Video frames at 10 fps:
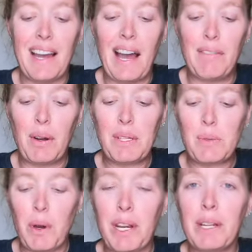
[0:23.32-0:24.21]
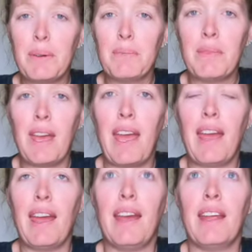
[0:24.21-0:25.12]
I've always wanted them
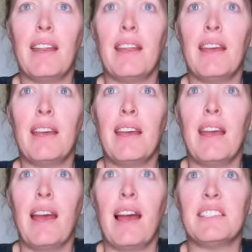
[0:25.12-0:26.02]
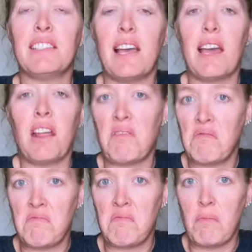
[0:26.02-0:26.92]
and I
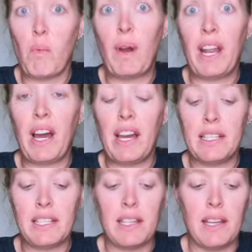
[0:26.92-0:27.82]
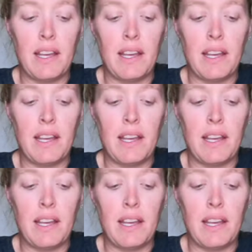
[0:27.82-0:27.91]
said, why not?